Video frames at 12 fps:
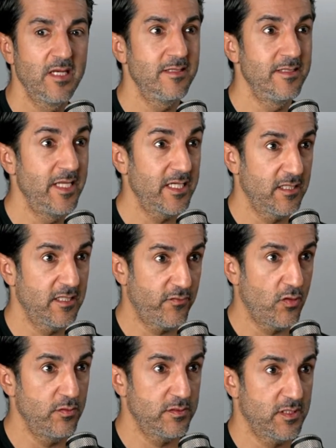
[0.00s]
negative
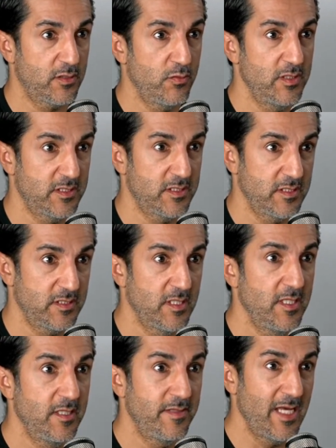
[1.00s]
consequences
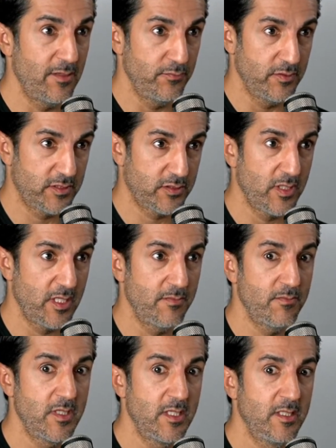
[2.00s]
down the stream.